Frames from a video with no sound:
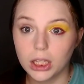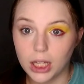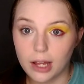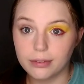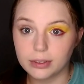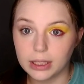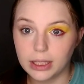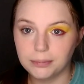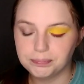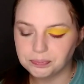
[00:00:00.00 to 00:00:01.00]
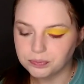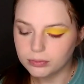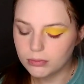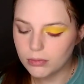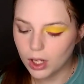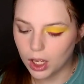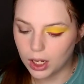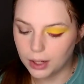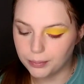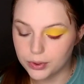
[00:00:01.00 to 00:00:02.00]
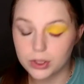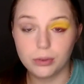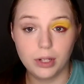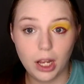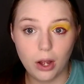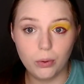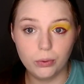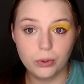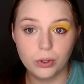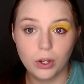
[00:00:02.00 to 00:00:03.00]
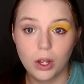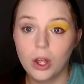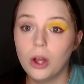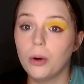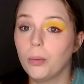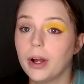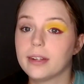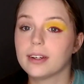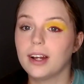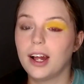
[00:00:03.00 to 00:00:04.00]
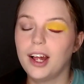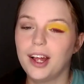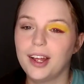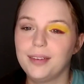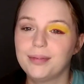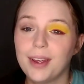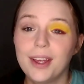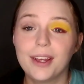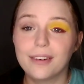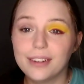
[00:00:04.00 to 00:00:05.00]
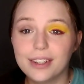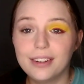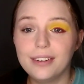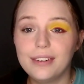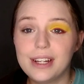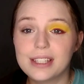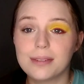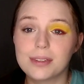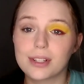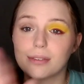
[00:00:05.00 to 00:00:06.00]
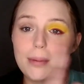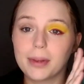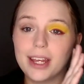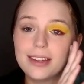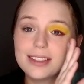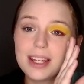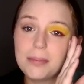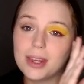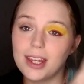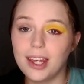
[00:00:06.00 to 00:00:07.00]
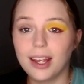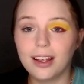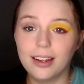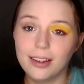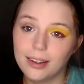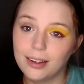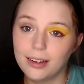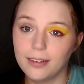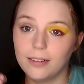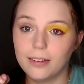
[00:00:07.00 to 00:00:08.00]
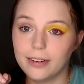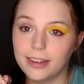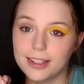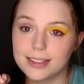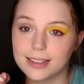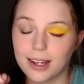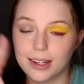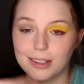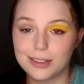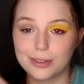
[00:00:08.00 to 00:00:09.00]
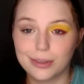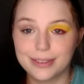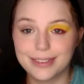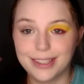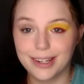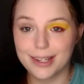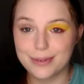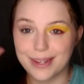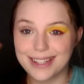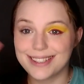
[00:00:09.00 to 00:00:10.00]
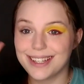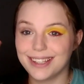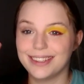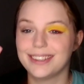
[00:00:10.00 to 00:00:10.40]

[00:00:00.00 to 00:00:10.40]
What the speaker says: Lovely. So now what I'm going to do is I'm just going to replicate the same thing on this side. So I'll see you guys when that's done.